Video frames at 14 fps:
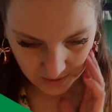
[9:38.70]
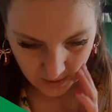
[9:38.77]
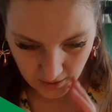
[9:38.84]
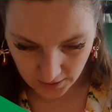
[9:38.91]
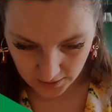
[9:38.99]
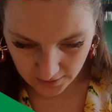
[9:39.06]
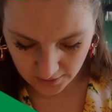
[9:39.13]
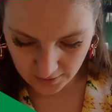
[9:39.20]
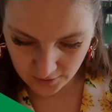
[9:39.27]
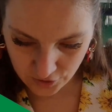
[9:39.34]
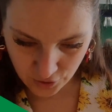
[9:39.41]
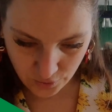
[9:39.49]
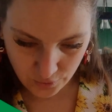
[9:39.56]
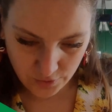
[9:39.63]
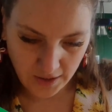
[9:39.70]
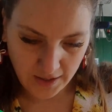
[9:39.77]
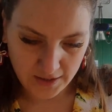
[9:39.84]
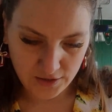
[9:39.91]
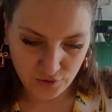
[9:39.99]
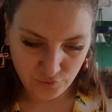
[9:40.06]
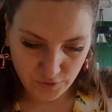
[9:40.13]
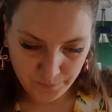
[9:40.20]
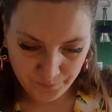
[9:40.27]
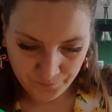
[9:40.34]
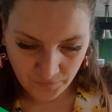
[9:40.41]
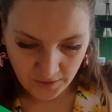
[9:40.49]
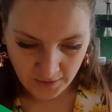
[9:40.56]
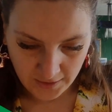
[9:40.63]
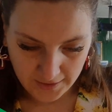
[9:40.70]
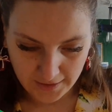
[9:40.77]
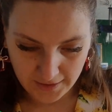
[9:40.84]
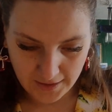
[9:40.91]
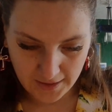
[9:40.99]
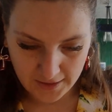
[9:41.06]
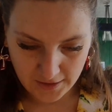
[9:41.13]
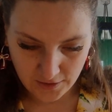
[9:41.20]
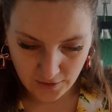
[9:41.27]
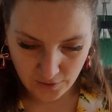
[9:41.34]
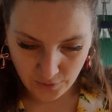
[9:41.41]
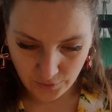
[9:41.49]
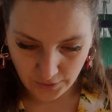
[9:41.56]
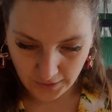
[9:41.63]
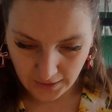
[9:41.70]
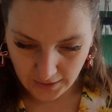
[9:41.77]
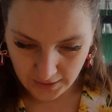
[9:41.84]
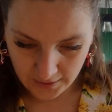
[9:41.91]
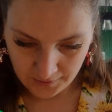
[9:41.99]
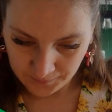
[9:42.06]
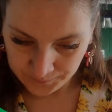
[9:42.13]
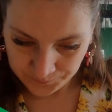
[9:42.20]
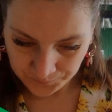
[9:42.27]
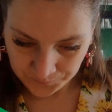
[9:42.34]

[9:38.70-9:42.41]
shows ice cream. And then it has a note again.